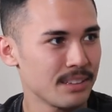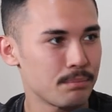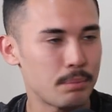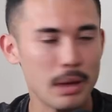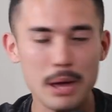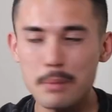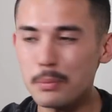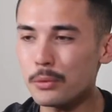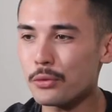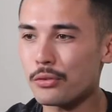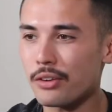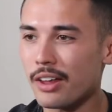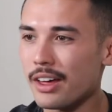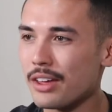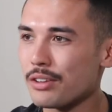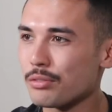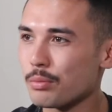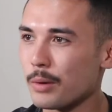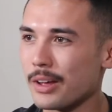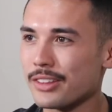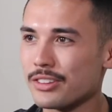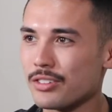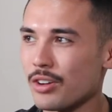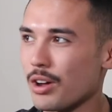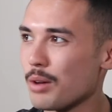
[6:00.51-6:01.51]
People say he's
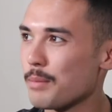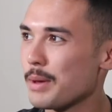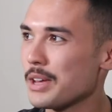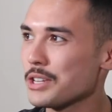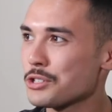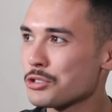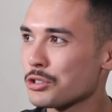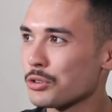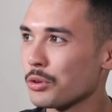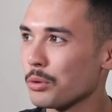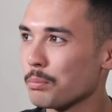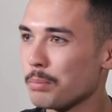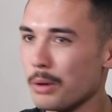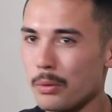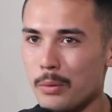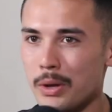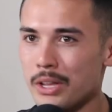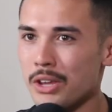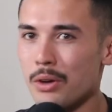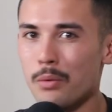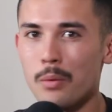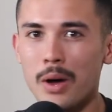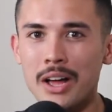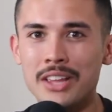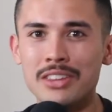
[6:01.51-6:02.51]
one-dimensional, but
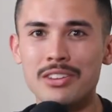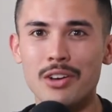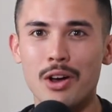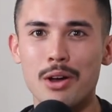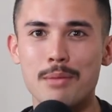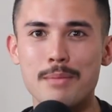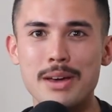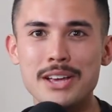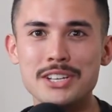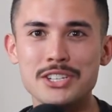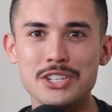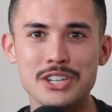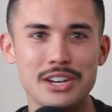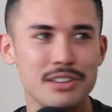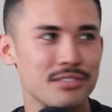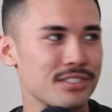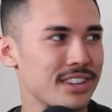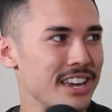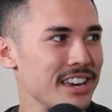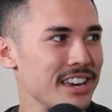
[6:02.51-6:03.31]
when your one dimension is